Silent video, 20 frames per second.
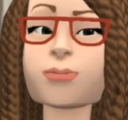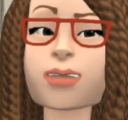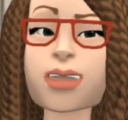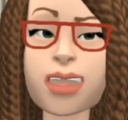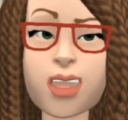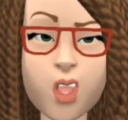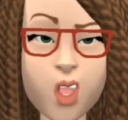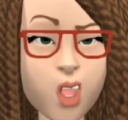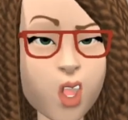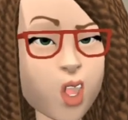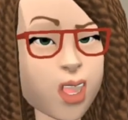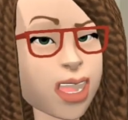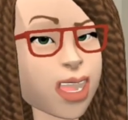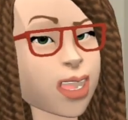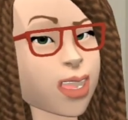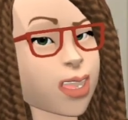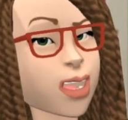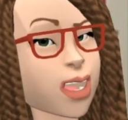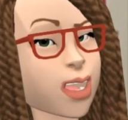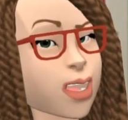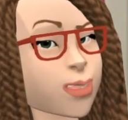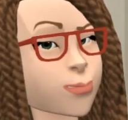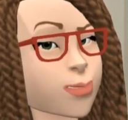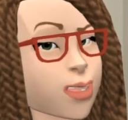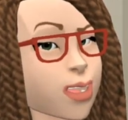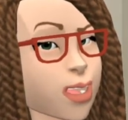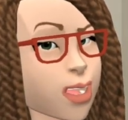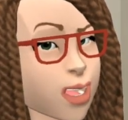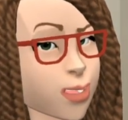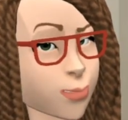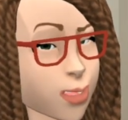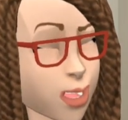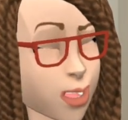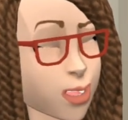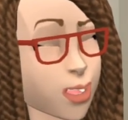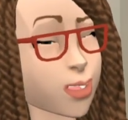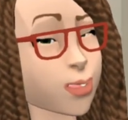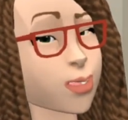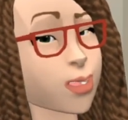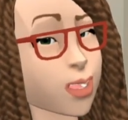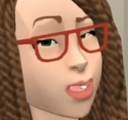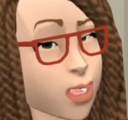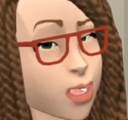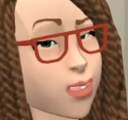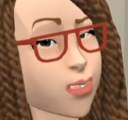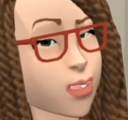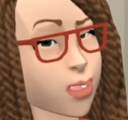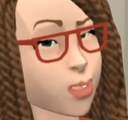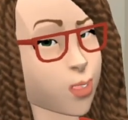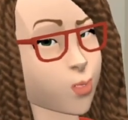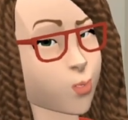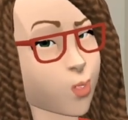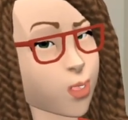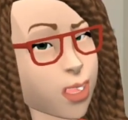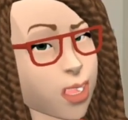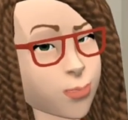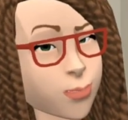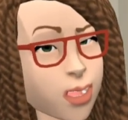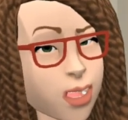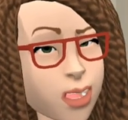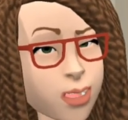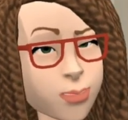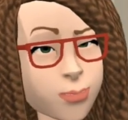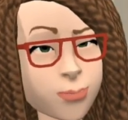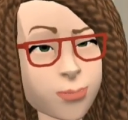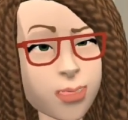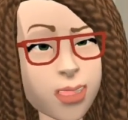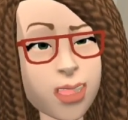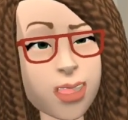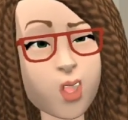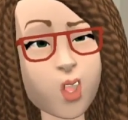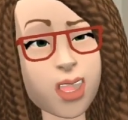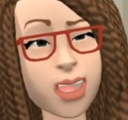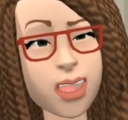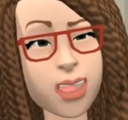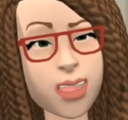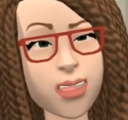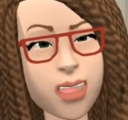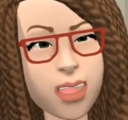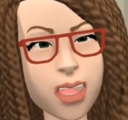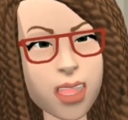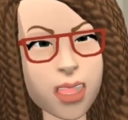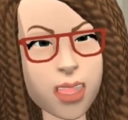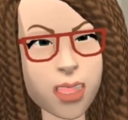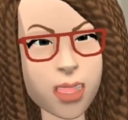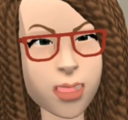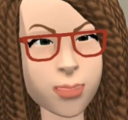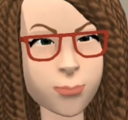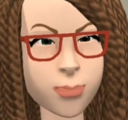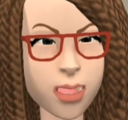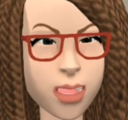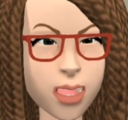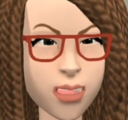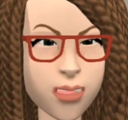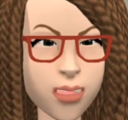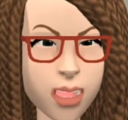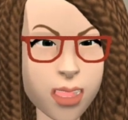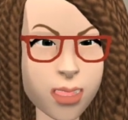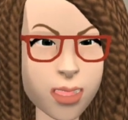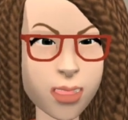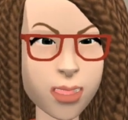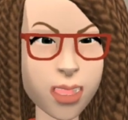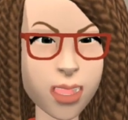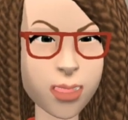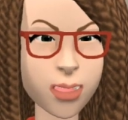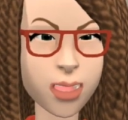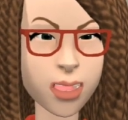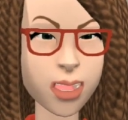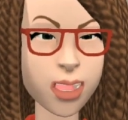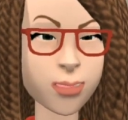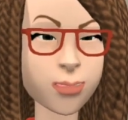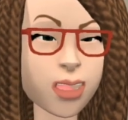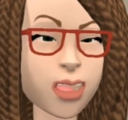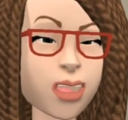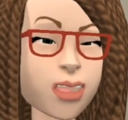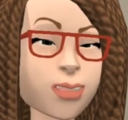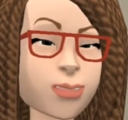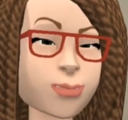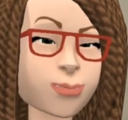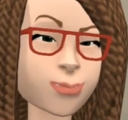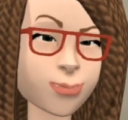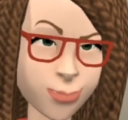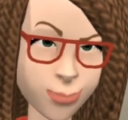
along with the income statement and cash flow statement, is one of the three main financial statements.